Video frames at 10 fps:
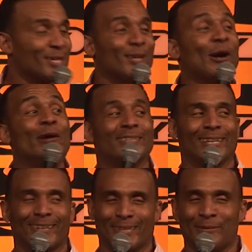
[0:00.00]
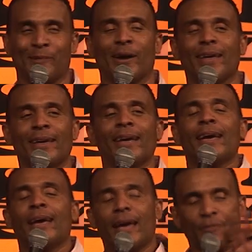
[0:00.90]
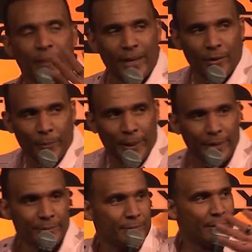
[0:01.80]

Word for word: she, looked, she looked at me and went, everybody go to bed.